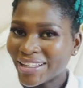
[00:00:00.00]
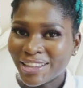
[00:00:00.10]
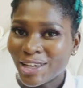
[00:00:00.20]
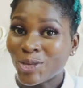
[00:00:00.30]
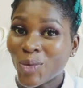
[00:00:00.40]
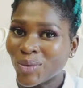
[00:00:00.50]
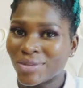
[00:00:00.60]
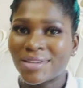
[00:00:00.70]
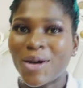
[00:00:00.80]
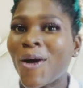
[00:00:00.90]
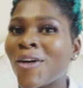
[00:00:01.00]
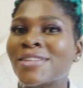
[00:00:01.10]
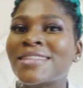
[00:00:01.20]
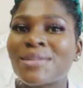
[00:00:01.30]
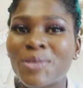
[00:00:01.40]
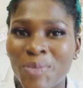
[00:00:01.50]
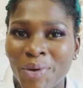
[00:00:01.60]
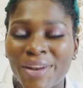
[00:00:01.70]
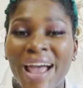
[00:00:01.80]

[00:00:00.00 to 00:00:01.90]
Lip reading: They don't, until birth.